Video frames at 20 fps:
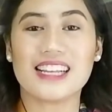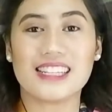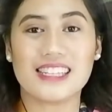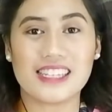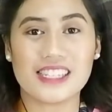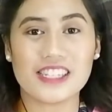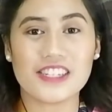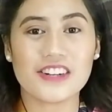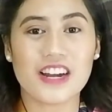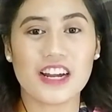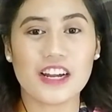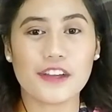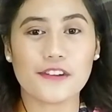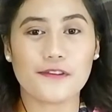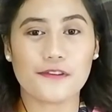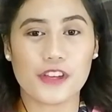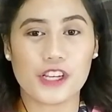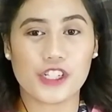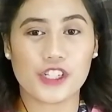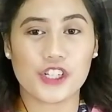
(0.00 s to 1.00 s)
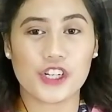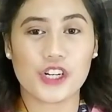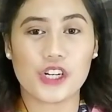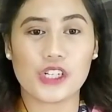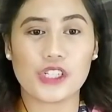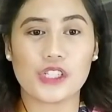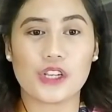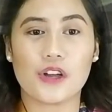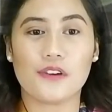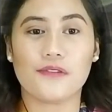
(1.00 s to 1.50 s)
the literary
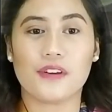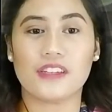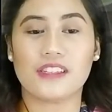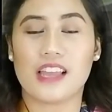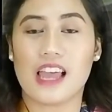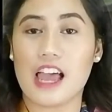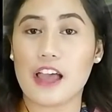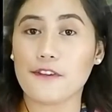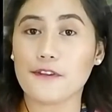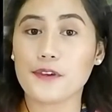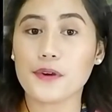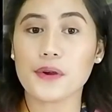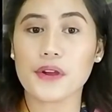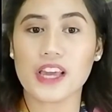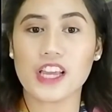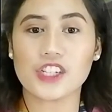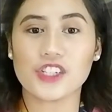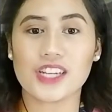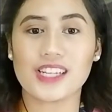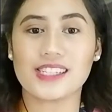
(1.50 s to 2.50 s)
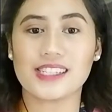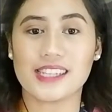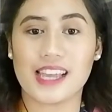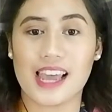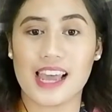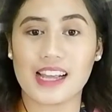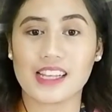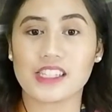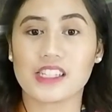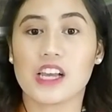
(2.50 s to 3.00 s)
features of an Afro-Asian
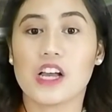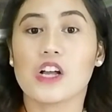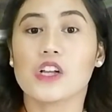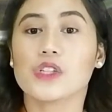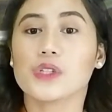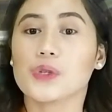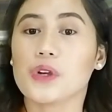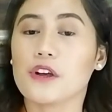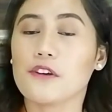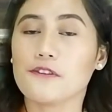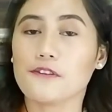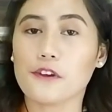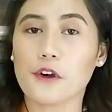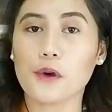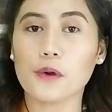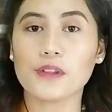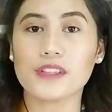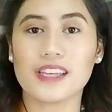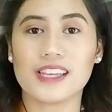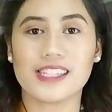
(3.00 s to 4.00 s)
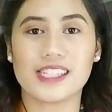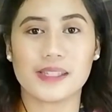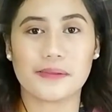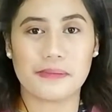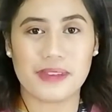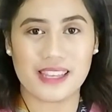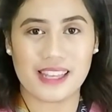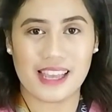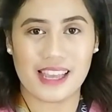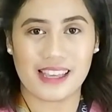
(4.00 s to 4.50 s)
text to unfold its
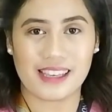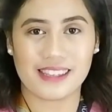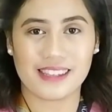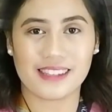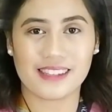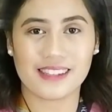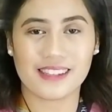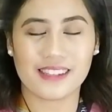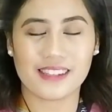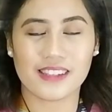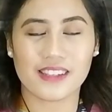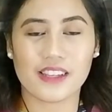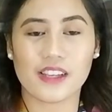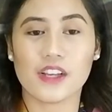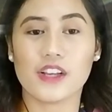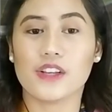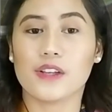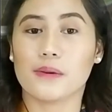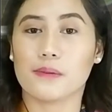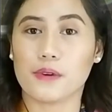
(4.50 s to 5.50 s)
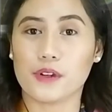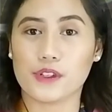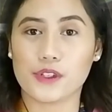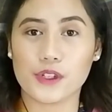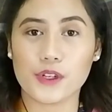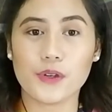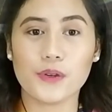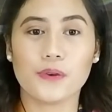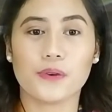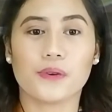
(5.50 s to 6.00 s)
meaning. Number
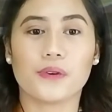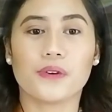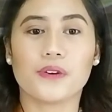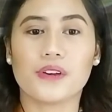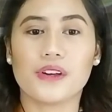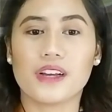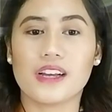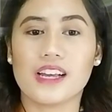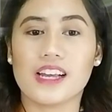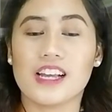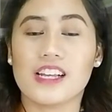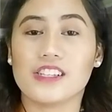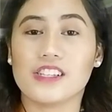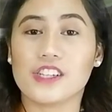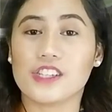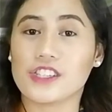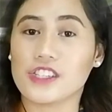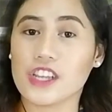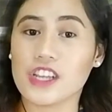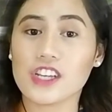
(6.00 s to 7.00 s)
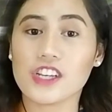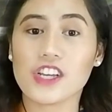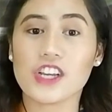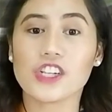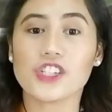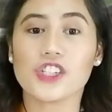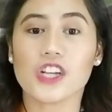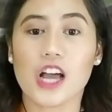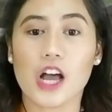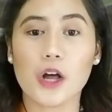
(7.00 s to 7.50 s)
2,
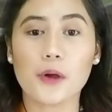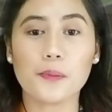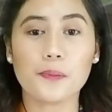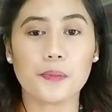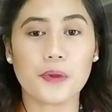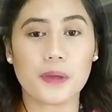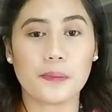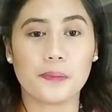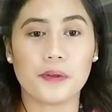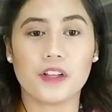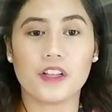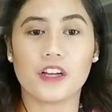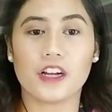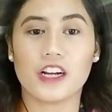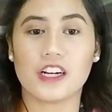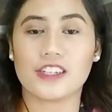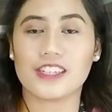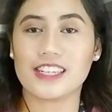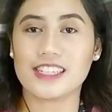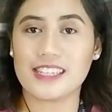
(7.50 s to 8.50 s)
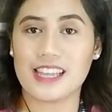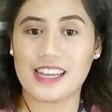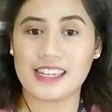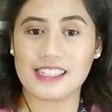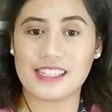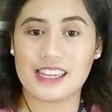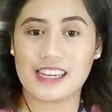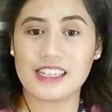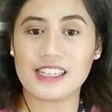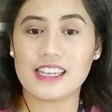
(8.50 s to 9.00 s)
distinguish how people are
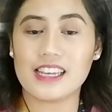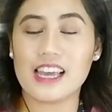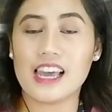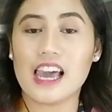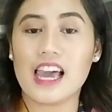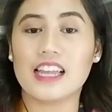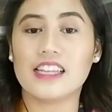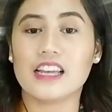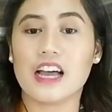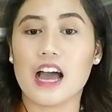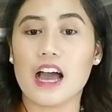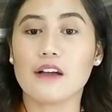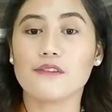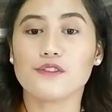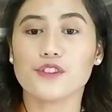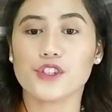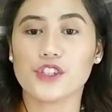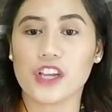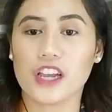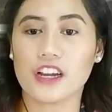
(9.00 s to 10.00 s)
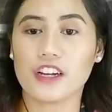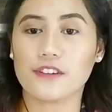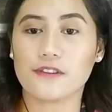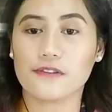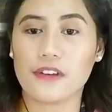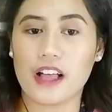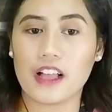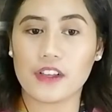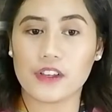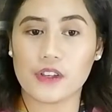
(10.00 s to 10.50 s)
connected and have shared
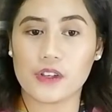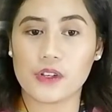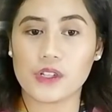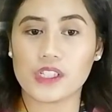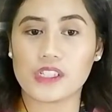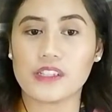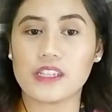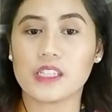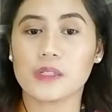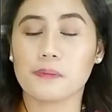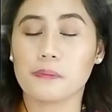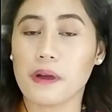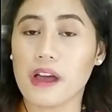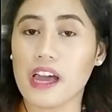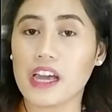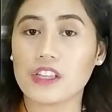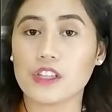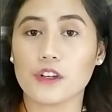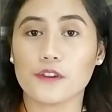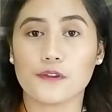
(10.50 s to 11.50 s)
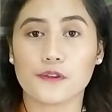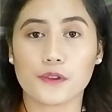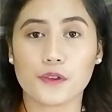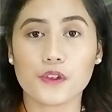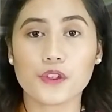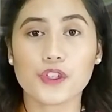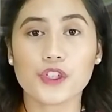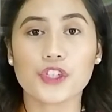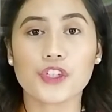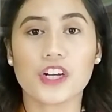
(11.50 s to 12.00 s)
values despite of
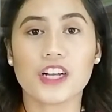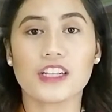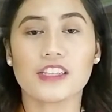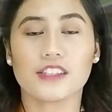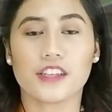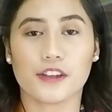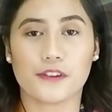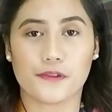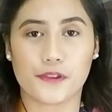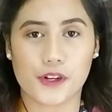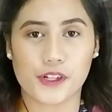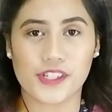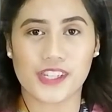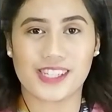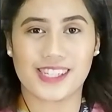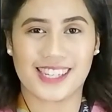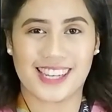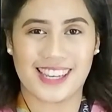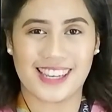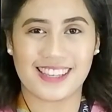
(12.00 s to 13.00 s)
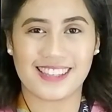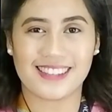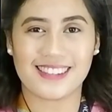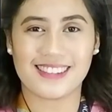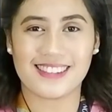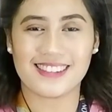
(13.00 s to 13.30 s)
cultural diversity.